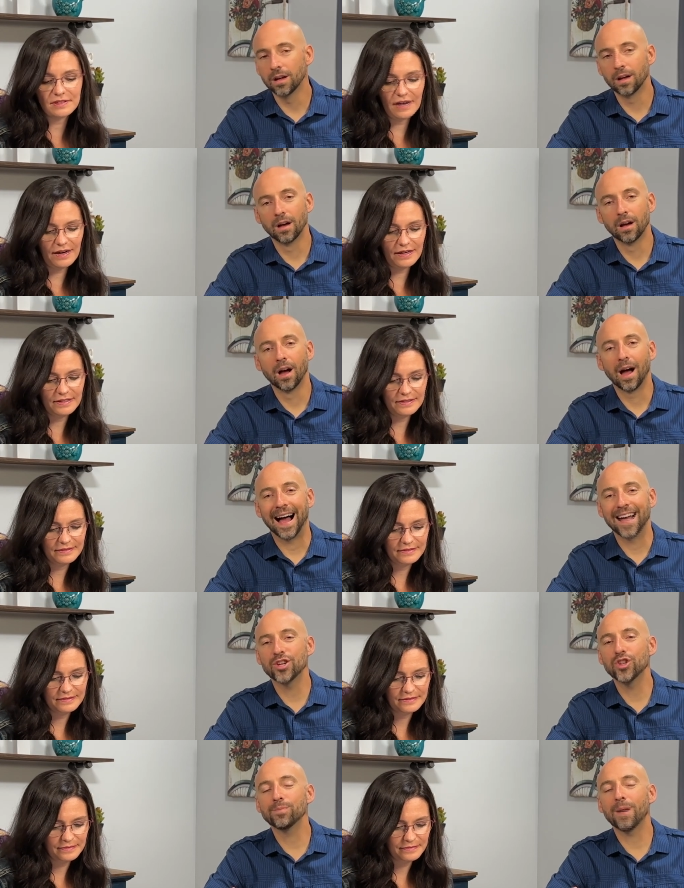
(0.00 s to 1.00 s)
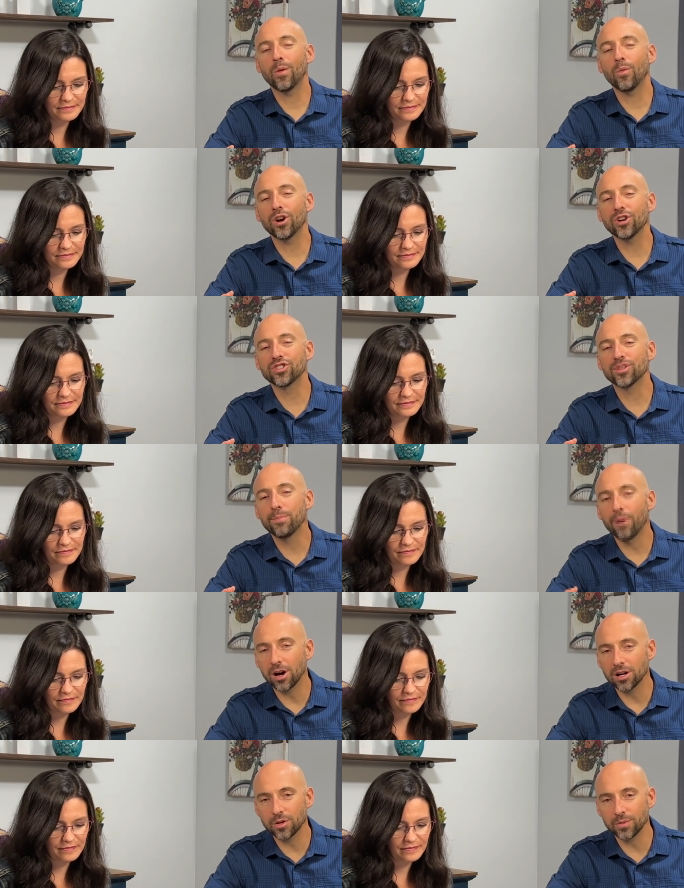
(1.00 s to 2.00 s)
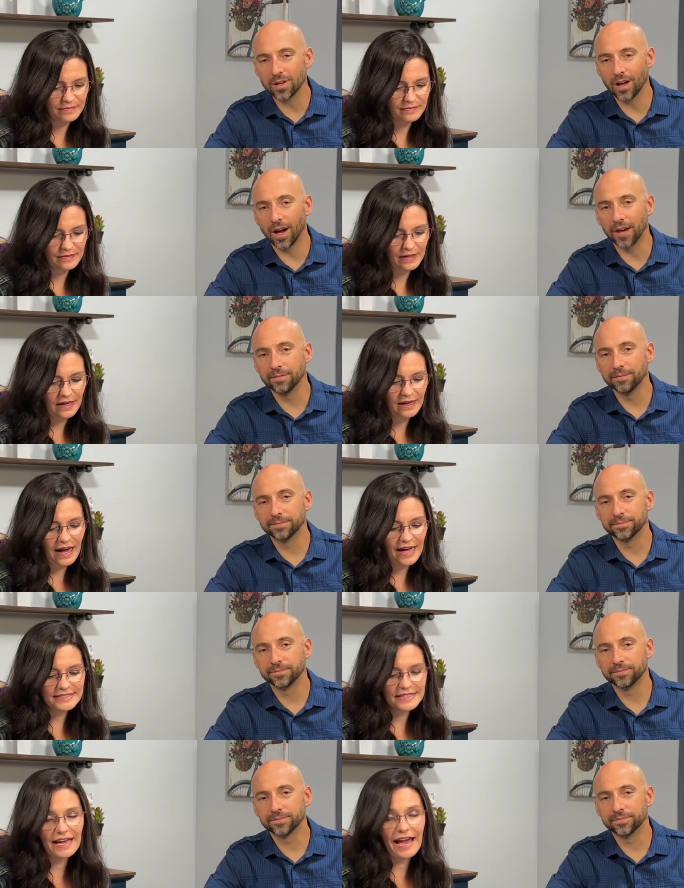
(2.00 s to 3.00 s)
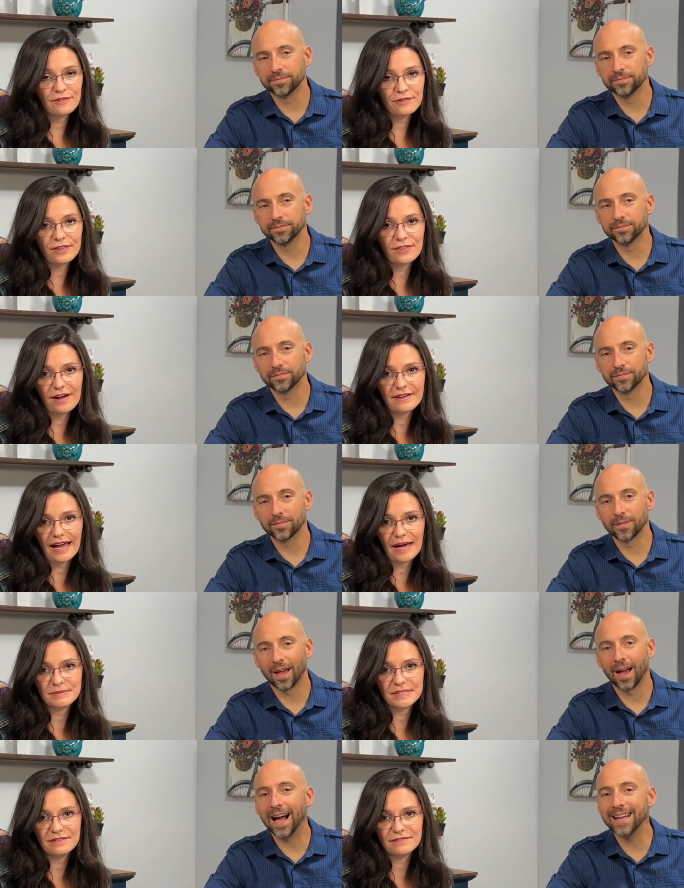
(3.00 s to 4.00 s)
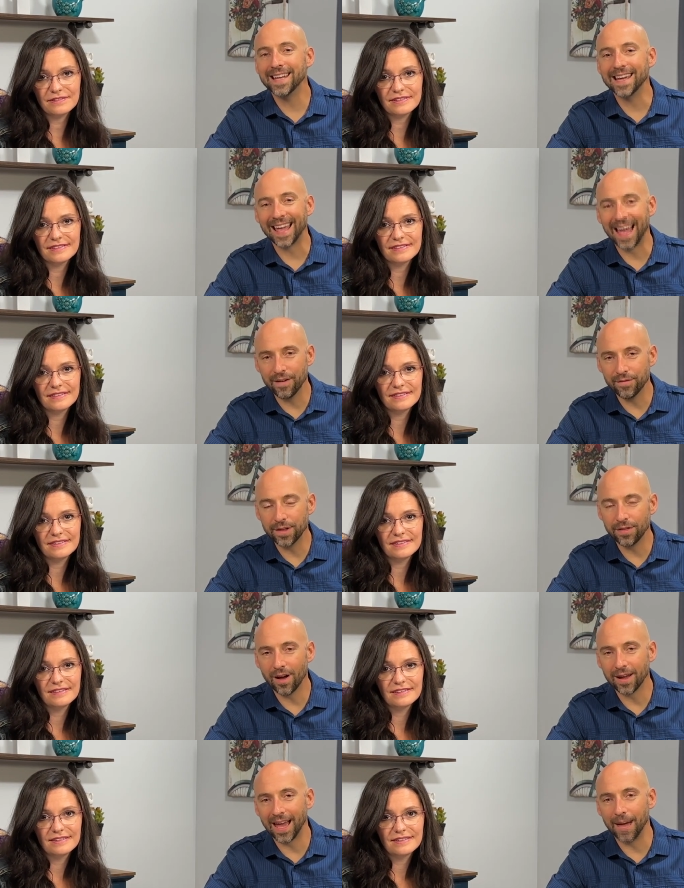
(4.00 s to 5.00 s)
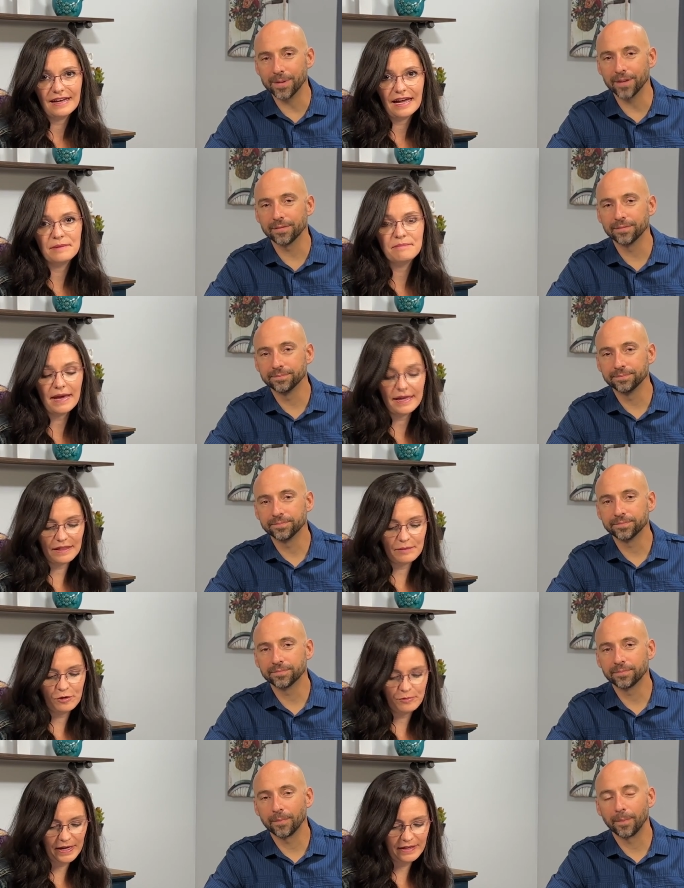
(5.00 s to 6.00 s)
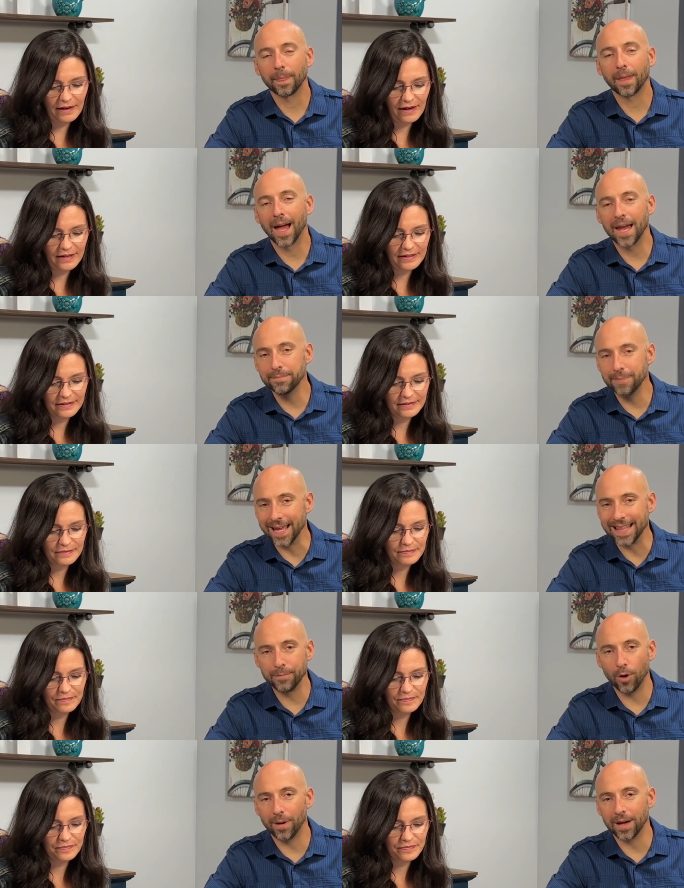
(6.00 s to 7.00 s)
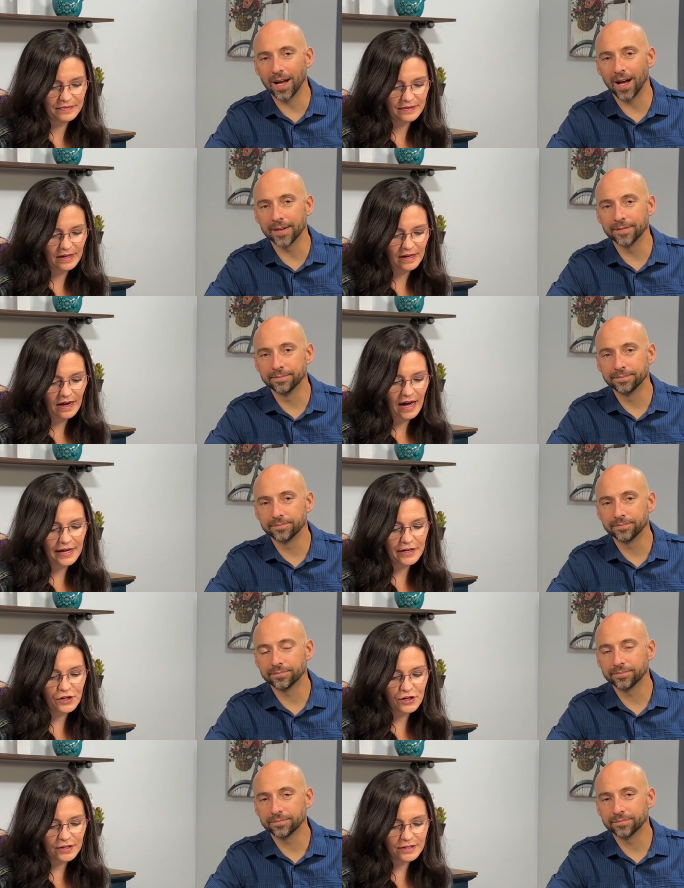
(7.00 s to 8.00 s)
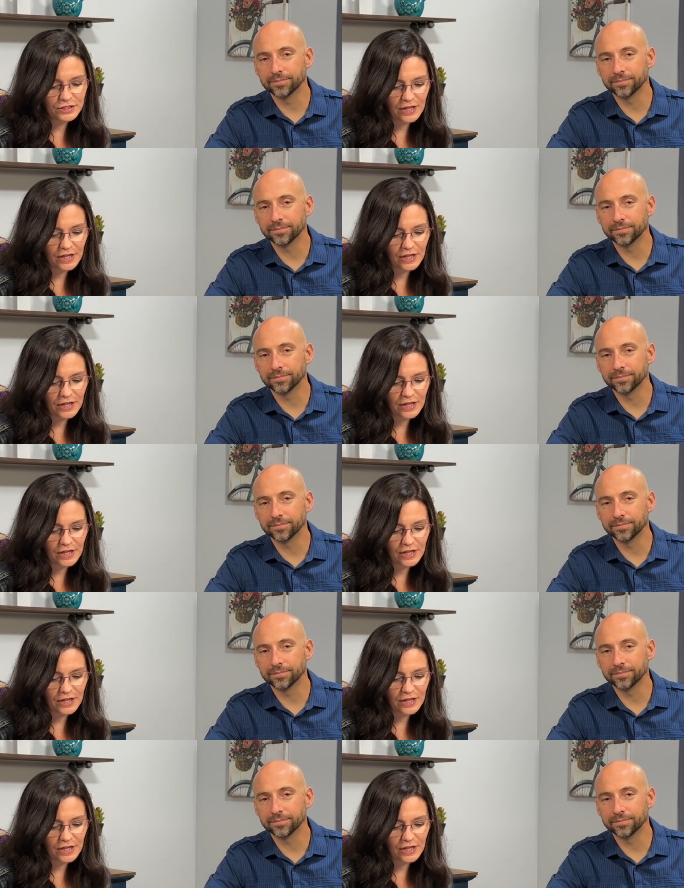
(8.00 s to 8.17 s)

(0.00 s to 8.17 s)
Speaker 1: God. I use my words to partner with God.
Speaker 2: I take every thought captive.
Speaker 1: I take every thought captive.
Speaker 2: And make them obey God. And make them obey God. I encourage